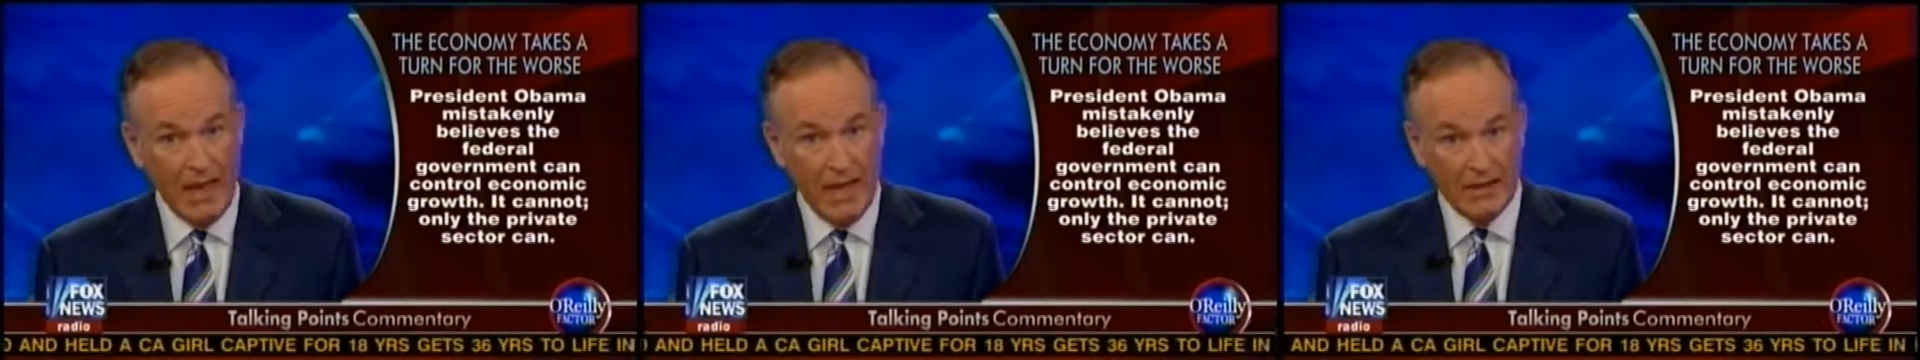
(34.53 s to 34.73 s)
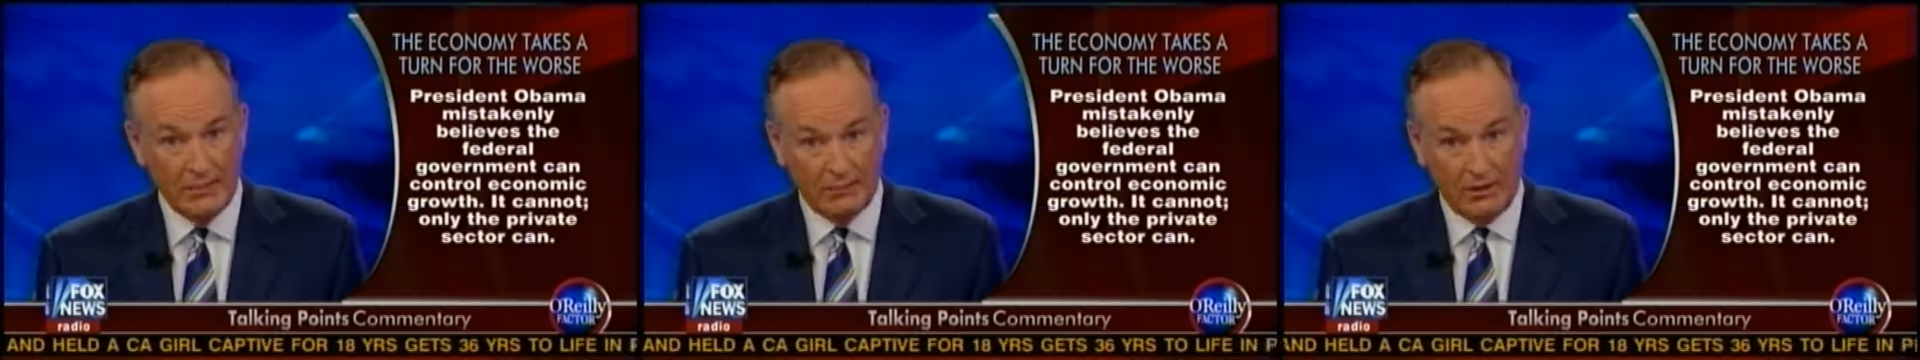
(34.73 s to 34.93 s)

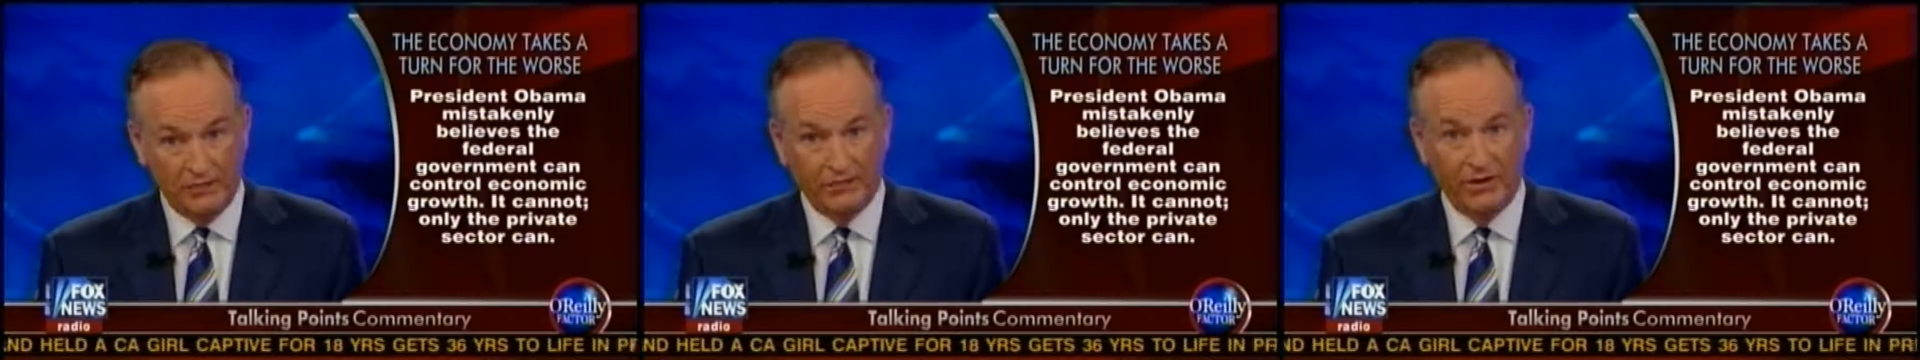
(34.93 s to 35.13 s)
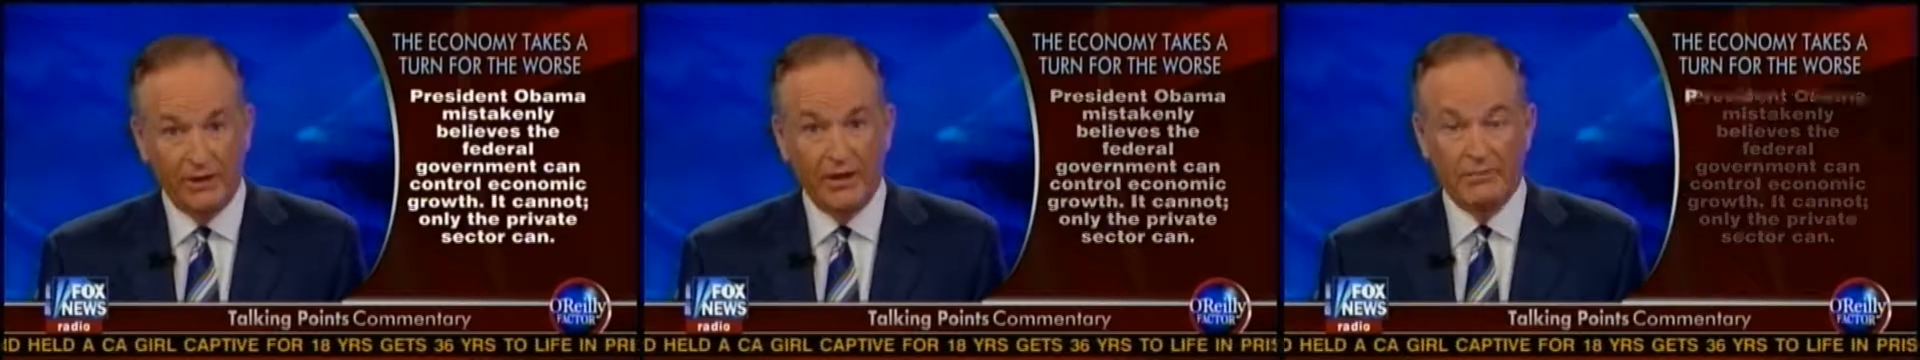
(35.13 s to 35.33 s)
The
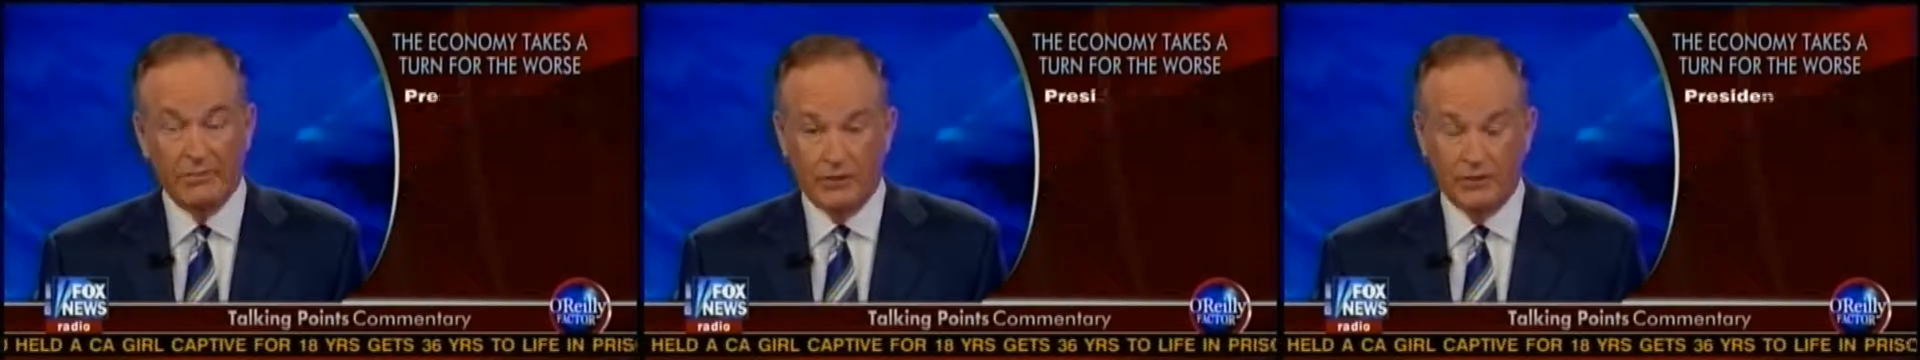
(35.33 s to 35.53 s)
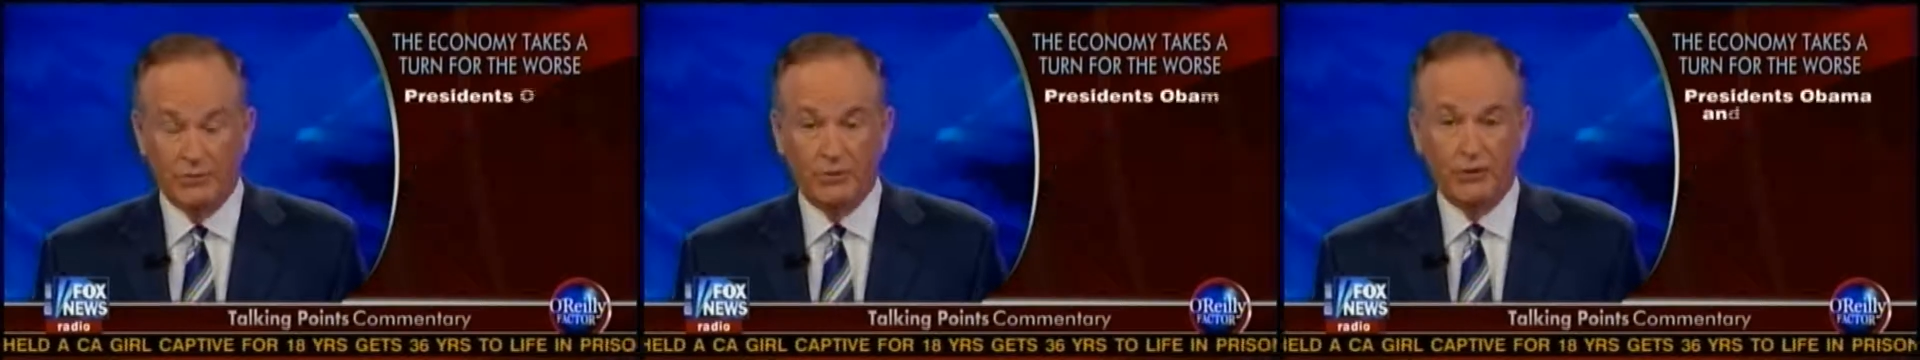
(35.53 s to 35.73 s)
president and
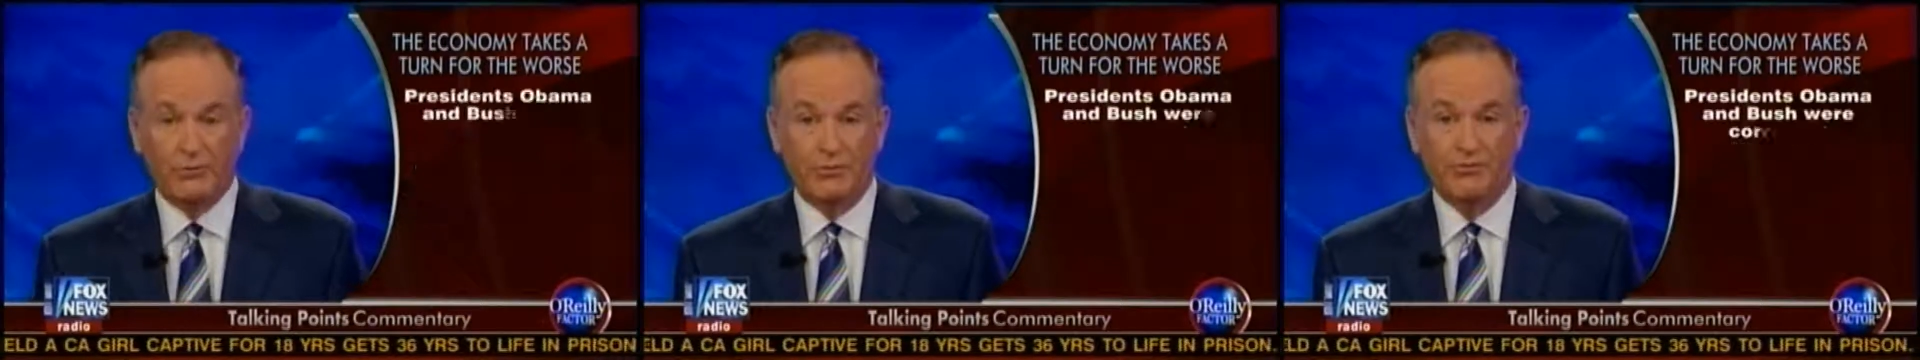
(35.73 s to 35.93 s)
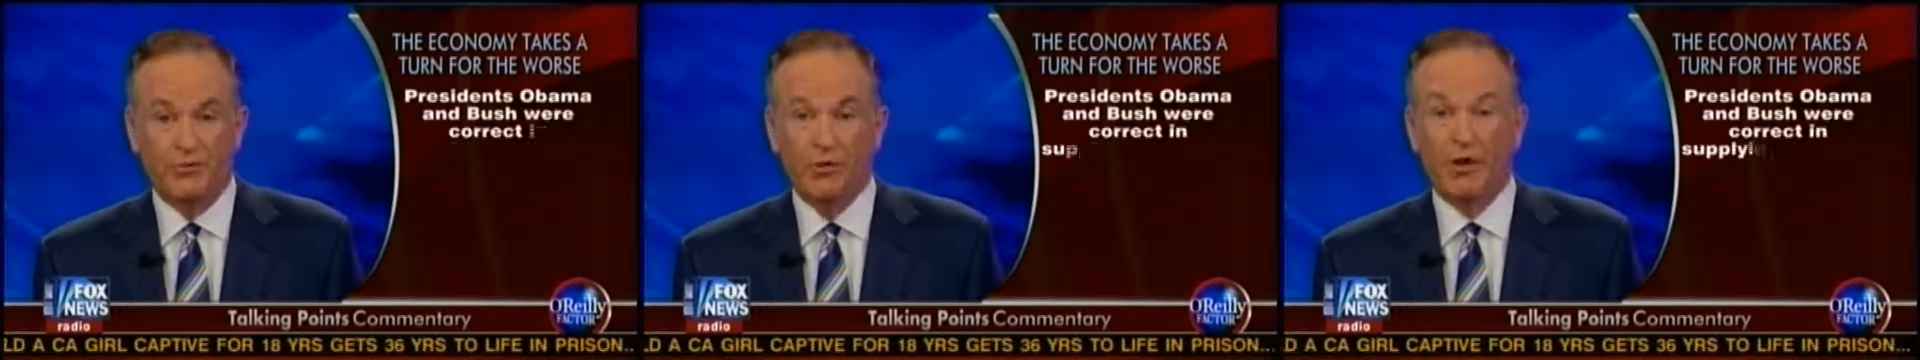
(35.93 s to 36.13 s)
Mr. Bush
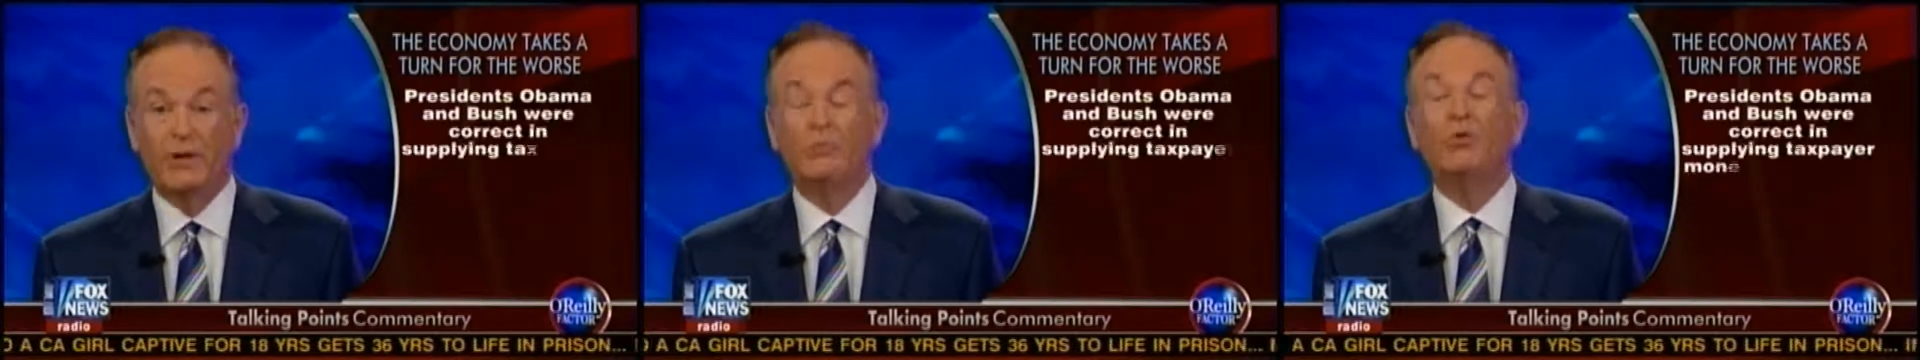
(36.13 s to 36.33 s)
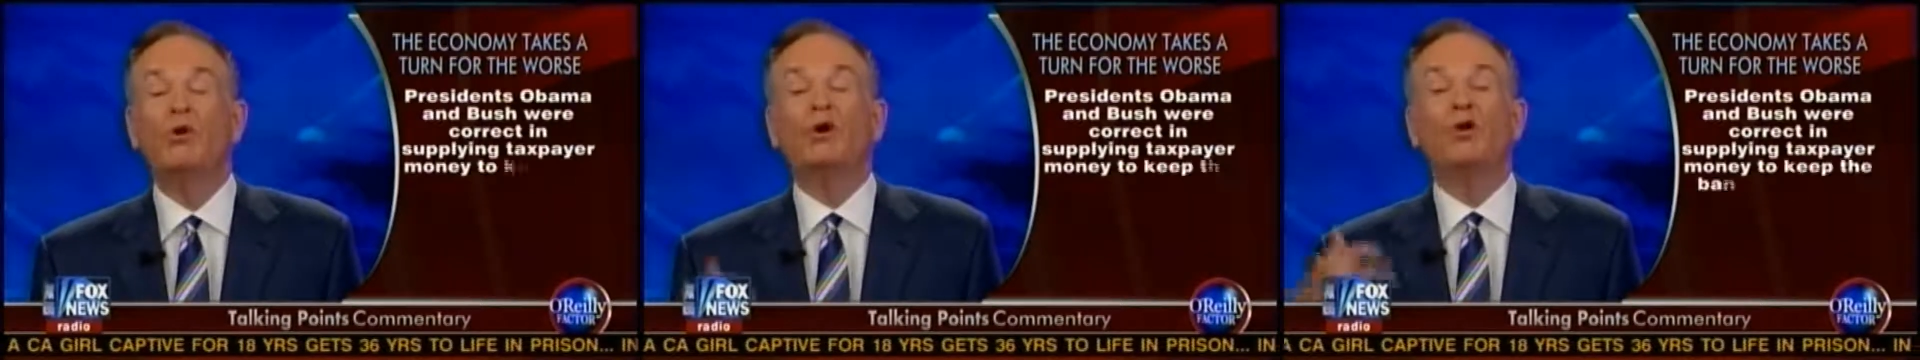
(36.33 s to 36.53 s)
before
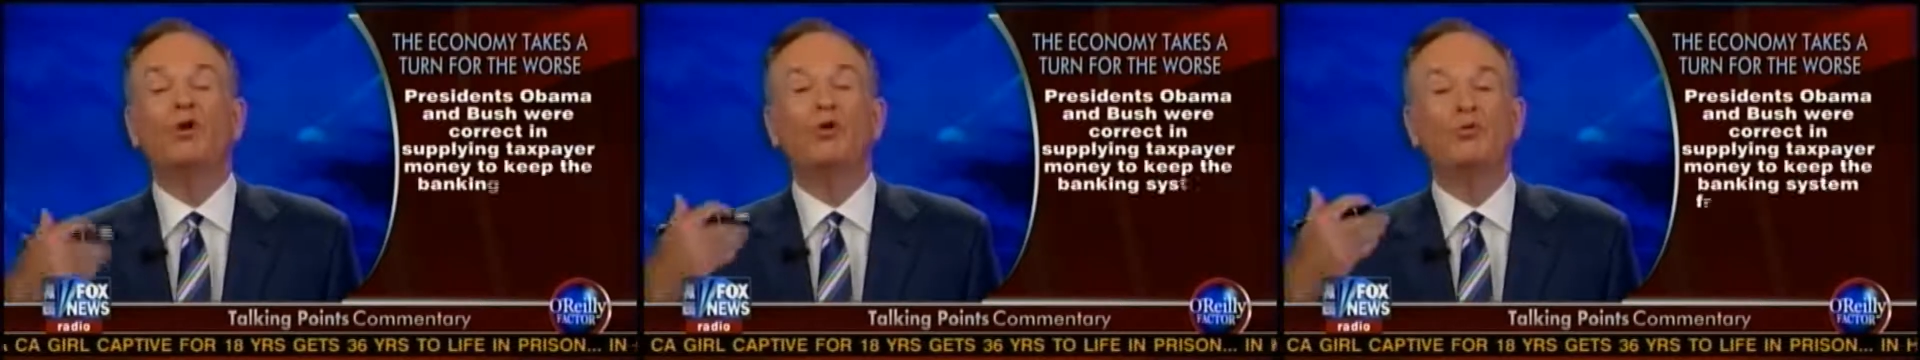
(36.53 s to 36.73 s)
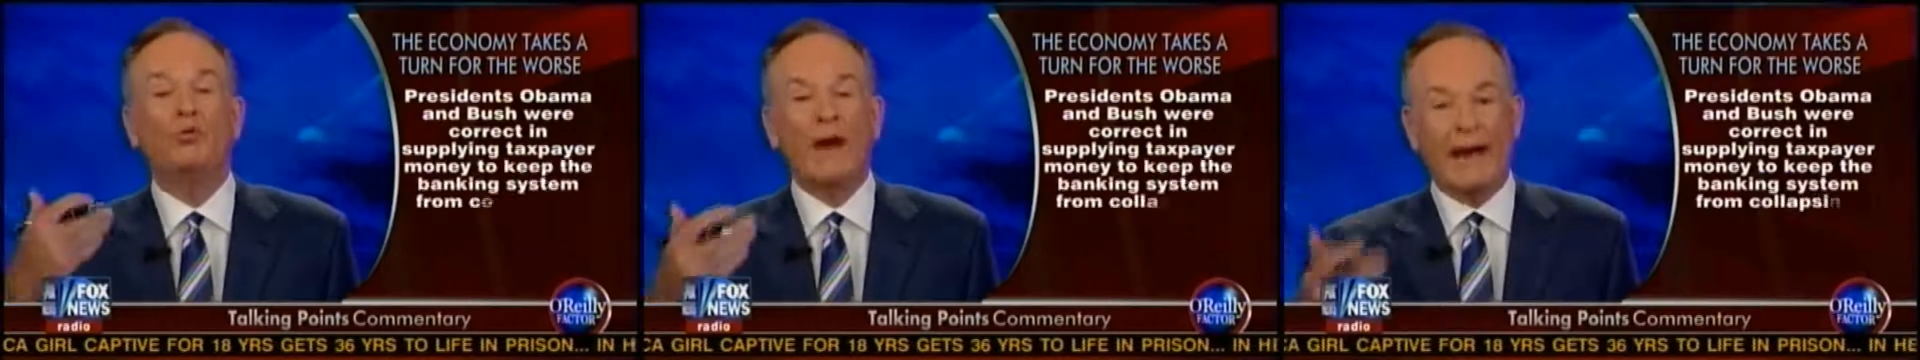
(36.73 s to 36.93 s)
him were
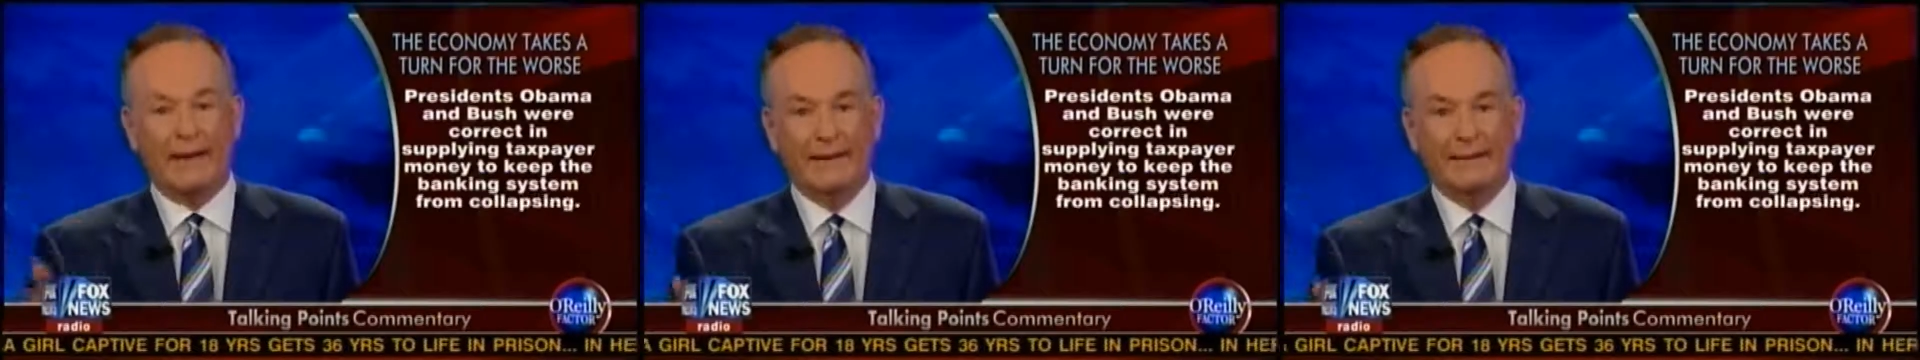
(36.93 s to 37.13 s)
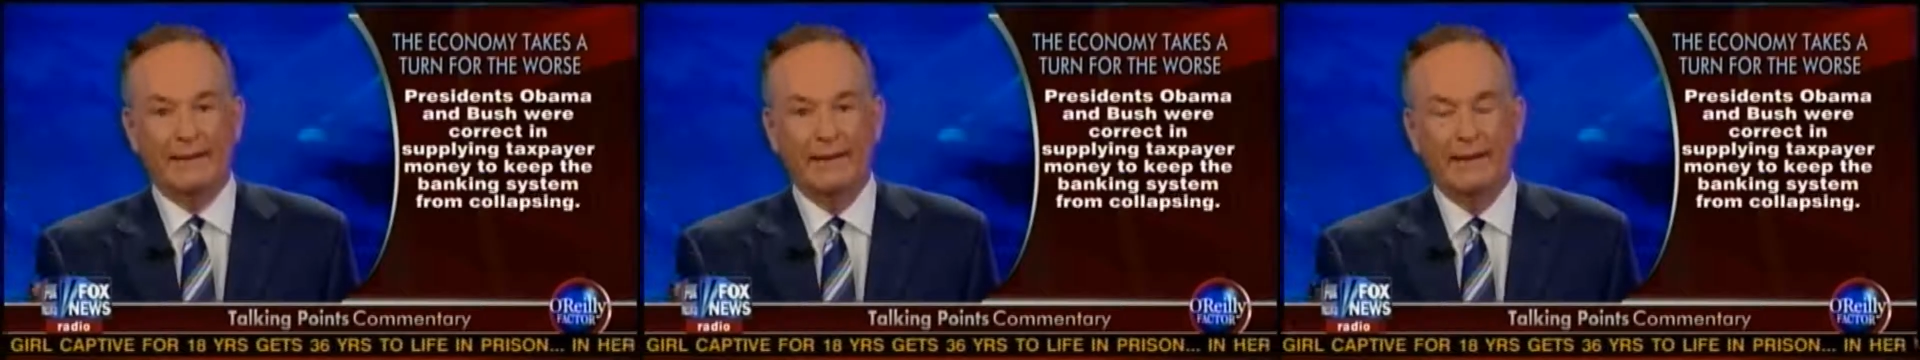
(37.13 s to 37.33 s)

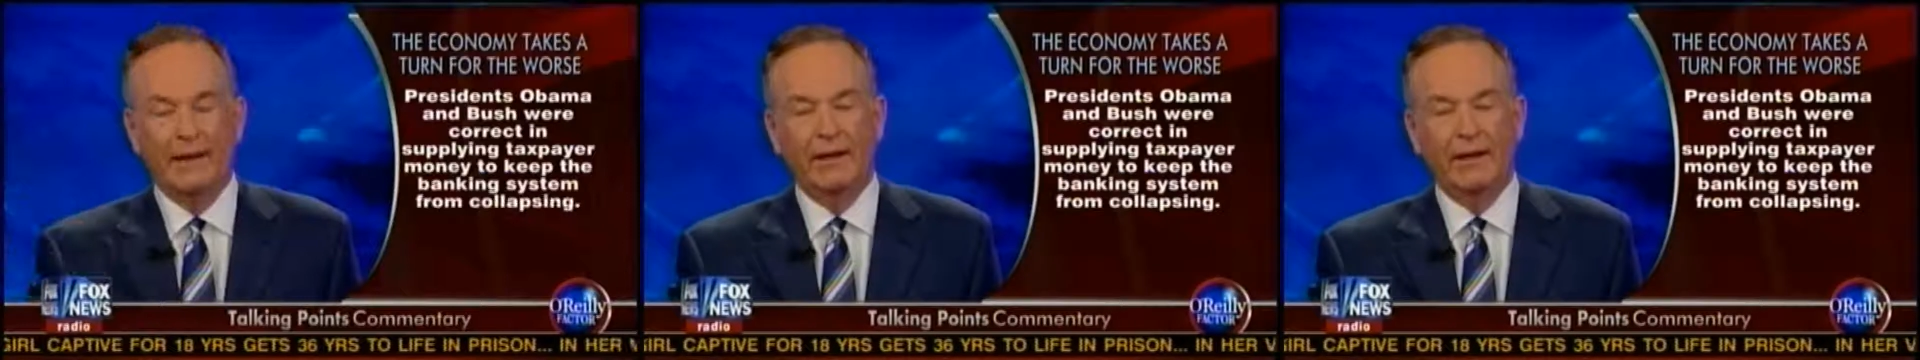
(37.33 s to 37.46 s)
correct